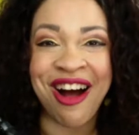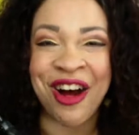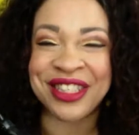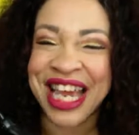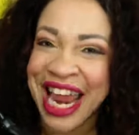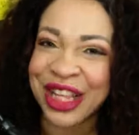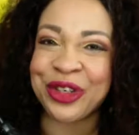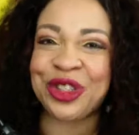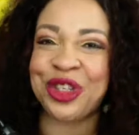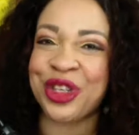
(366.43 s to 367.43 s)
are
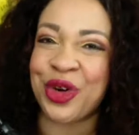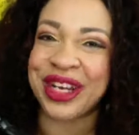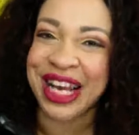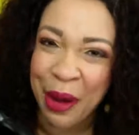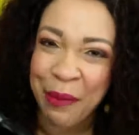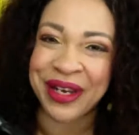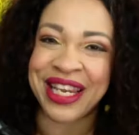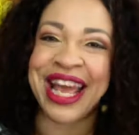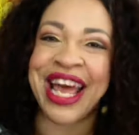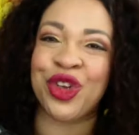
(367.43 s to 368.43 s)
tailored to your
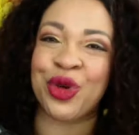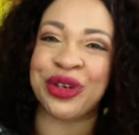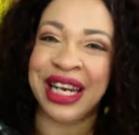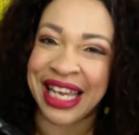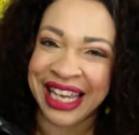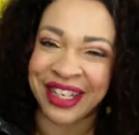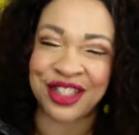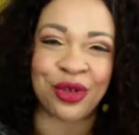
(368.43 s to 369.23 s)
company and your needs.